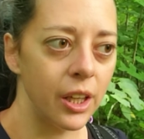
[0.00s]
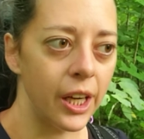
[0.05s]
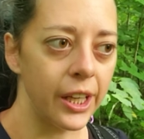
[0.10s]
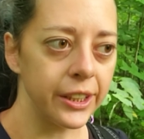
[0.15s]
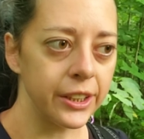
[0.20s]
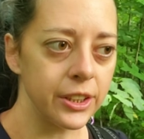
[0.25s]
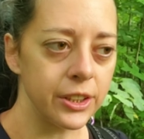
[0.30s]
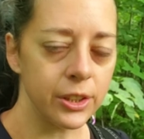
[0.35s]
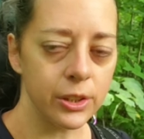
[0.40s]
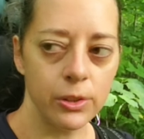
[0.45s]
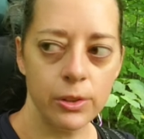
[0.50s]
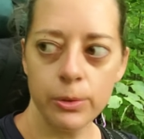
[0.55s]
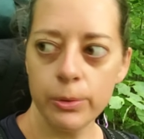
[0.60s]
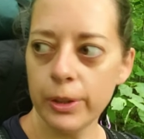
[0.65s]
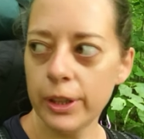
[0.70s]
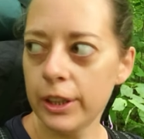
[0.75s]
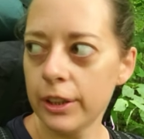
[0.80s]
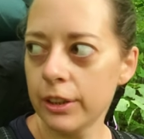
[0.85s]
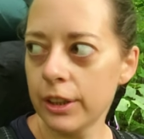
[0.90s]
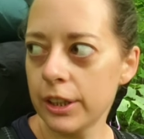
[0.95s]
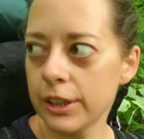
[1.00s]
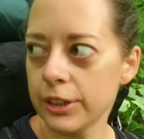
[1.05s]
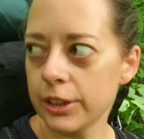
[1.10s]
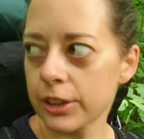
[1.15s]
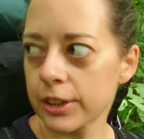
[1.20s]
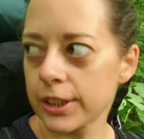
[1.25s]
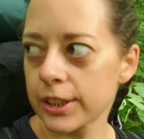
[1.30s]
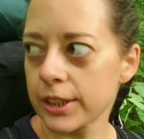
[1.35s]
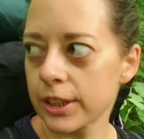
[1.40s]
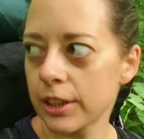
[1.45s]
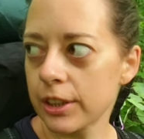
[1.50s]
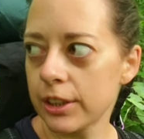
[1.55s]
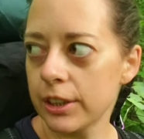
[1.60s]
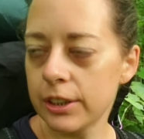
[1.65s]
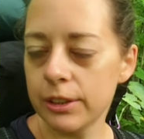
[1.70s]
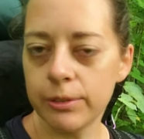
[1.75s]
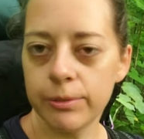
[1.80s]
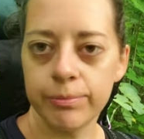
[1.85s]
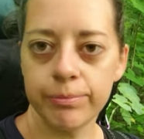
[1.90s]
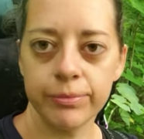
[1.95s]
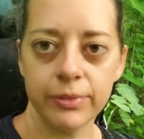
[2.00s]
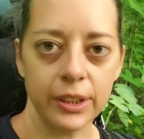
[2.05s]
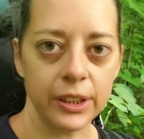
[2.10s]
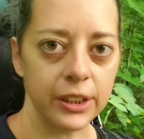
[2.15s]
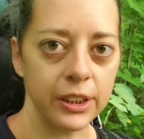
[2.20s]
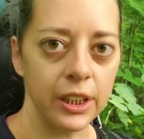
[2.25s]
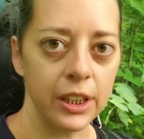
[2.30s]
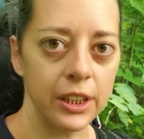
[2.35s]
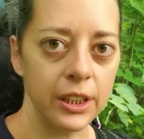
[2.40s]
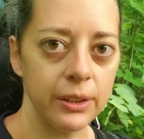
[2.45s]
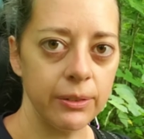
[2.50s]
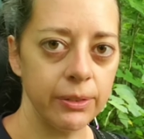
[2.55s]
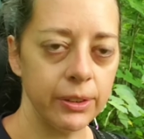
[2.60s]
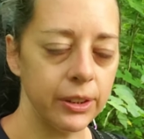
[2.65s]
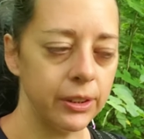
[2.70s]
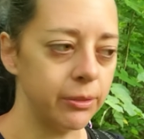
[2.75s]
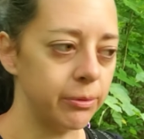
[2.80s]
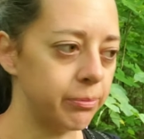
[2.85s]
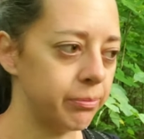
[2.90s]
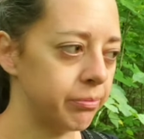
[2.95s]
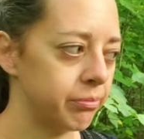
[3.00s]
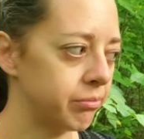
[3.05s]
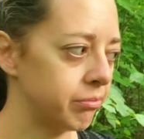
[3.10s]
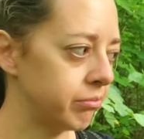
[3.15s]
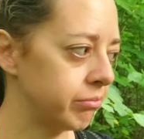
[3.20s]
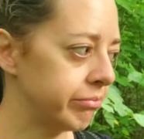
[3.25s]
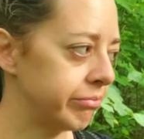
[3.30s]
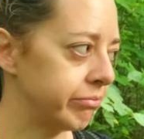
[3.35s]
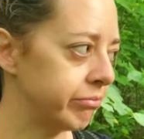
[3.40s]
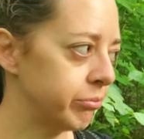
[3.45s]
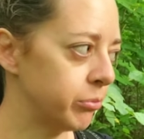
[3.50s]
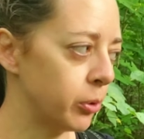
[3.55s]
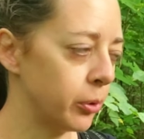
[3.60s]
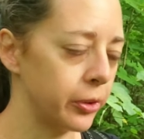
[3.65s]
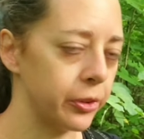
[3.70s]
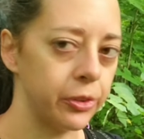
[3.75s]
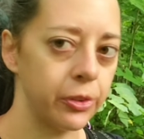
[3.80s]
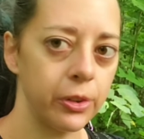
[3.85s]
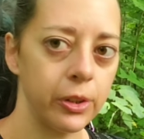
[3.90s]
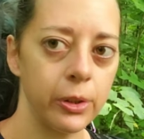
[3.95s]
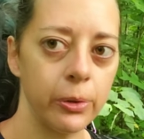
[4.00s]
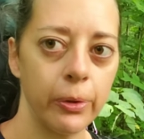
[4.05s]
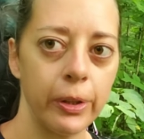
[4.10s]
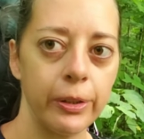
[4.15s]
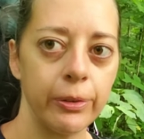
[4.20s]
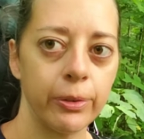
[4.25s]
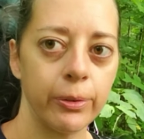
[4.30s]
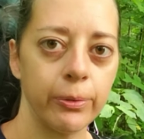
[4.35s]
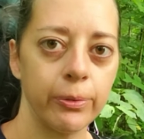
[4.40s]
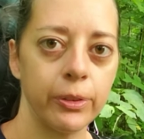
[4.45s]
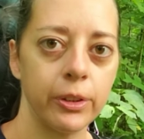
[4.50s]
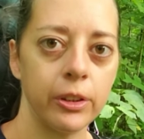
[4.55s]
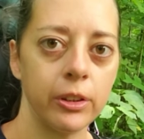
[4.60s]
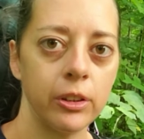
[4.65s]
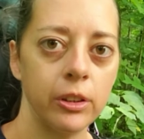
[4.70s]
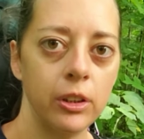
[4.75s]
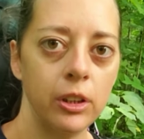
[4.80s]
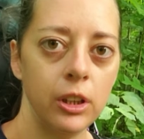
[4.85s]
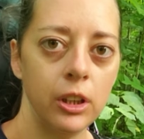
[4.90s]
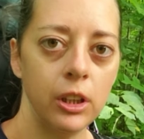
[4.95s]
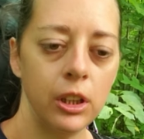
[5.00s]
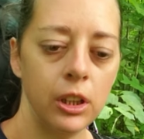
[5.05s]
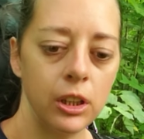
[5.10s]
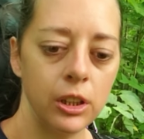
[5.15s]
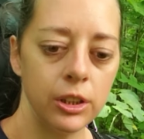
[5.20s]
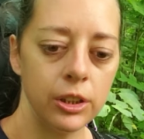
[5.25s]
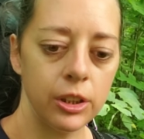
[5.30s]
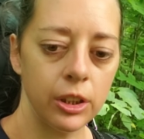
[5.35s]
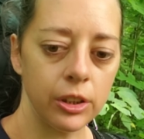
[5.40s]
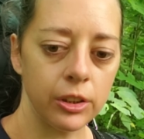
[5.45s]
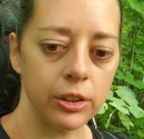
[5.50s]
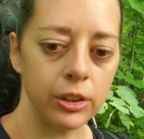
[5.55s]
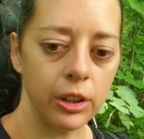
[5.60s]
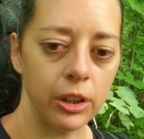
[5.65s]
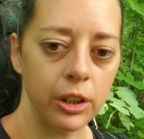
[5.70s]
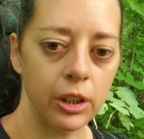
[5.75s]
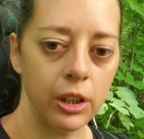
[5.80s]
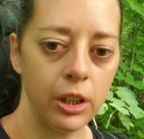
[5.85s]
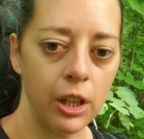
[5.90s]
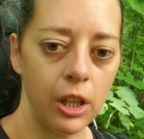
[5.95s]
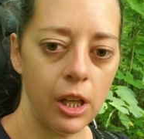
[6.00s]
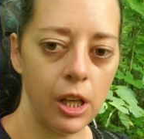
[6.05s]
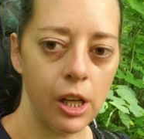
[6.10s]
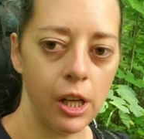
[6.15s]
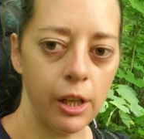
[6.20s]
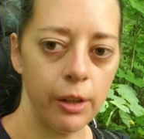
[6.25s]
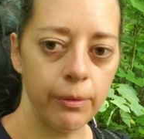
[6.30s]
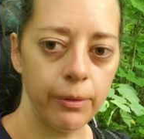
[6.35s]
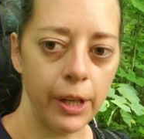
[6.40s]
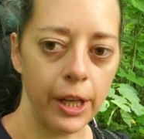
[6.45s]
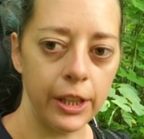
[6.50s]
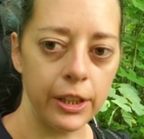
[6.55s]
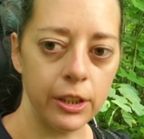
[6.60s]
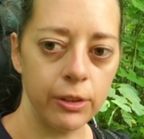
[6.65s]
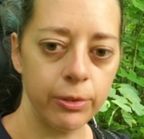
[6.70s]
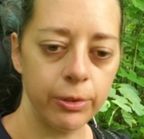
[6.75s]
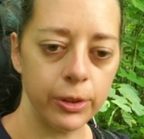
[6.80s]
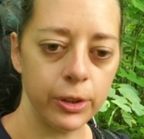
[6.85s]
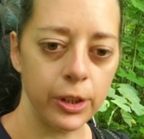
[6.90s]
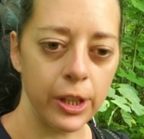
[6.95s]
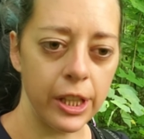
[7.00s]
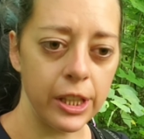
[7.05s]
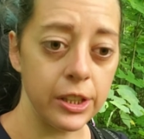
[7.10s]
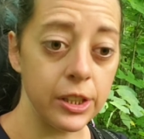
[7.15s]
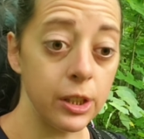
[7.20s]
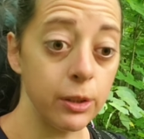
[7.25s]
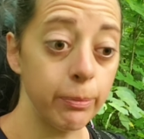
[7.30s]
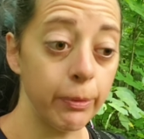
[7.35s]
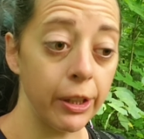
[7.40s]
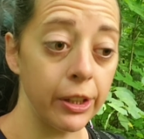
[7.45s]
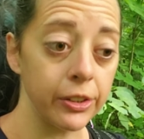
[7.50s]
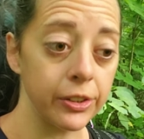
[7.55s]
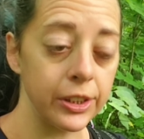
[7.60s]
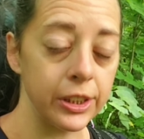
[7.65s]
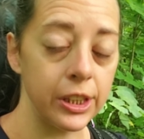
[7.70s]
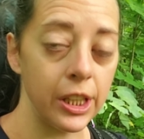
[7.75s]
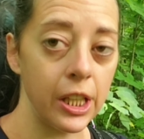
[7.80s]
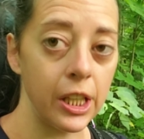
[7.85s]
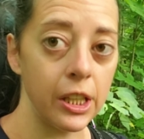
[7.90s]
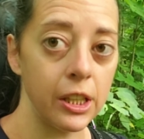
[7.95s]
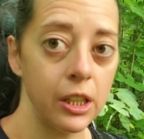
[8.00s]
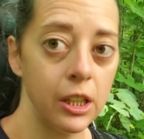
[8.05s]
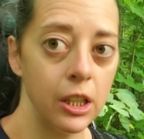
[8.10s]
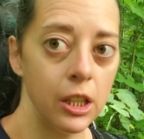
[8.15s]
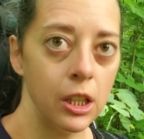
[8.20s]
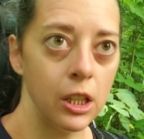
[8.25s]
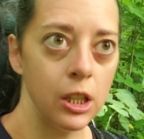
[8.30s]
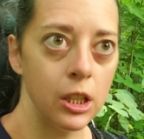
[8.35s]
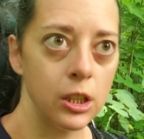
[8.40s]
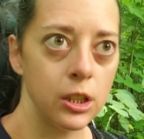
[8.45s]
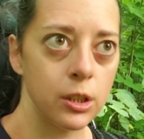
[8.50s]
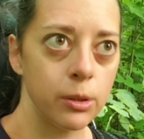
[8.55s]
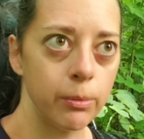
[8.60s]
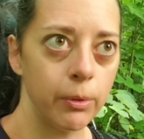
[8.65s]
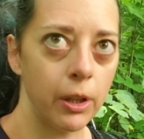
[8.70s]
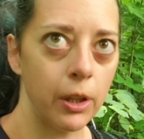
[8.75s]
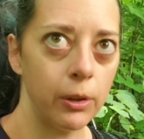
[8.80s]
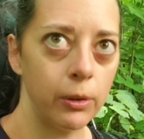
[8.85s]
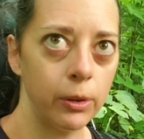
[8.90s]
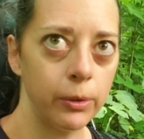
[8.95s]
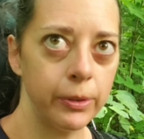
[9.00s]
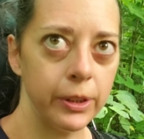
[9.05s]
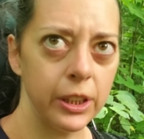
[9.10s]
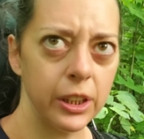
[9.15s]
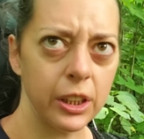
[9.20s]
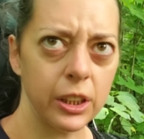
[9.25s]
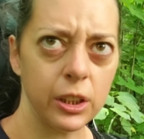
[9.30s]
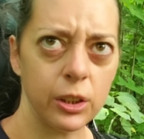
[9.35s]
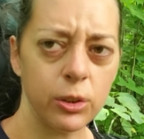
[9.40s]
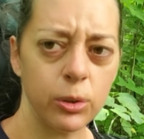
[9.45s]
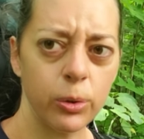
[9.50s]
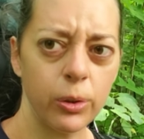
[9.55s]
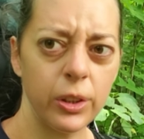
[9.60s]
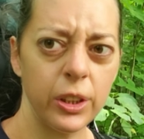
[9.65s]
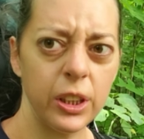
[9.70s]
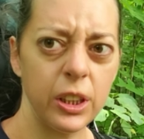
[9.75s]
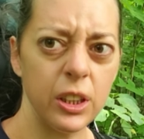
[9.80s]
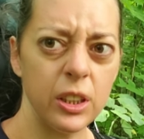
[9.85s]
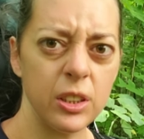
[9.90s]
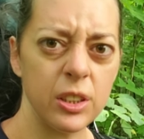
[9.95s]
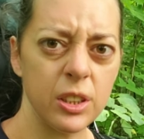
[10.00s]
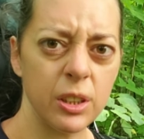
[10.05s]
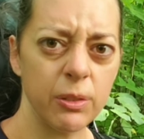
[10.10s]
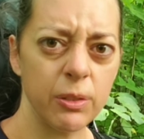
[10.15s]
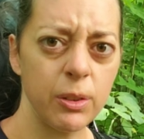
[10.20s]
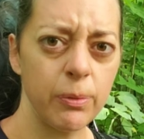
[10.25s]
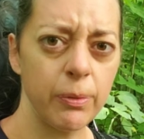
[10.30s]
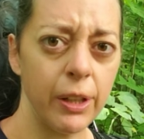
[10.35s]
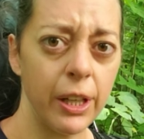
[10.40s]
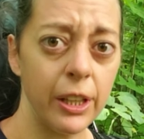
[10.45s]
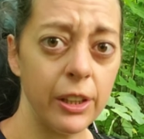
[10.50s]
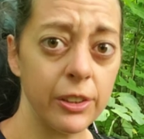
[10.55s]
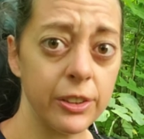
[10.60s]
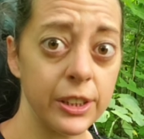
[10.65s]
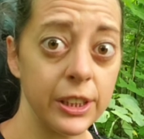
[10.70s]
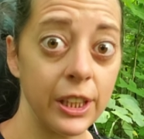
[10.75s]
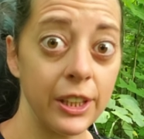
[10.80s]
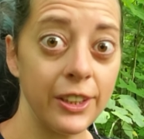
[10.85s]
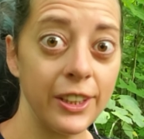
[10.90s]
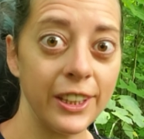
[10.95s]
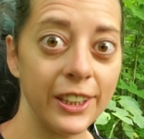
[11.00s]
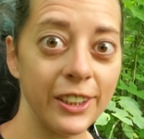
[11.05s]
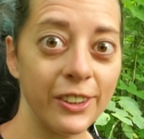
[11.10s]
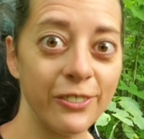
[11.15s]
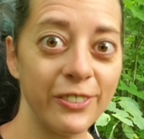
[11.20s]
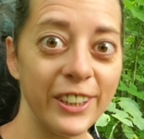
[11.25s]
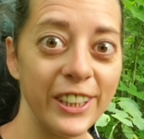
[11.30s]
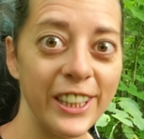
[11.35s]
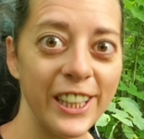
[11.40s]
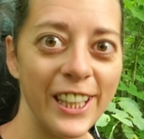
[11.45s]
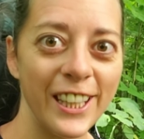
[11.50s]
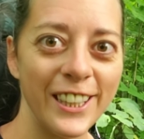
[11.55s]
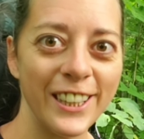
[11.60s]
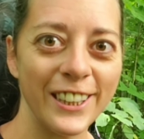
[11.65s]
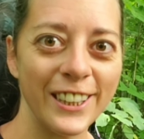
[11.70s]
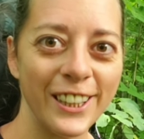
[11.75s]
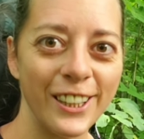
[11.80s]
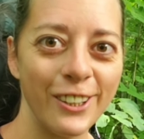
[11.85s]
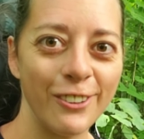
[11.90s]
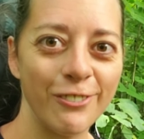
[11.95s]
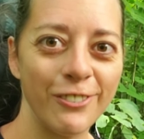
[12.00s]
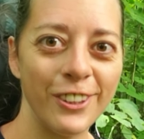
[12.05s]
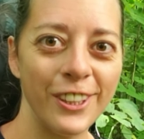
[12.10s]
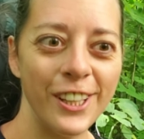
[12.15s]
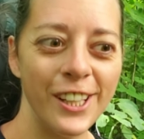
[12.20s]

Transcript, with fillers: hike is going well. I just started, like, not even 0.3 away from the shelter. I'm headed for 18 miles today. Tomorrow will be like a 20 something miles, and I think I'll be heading up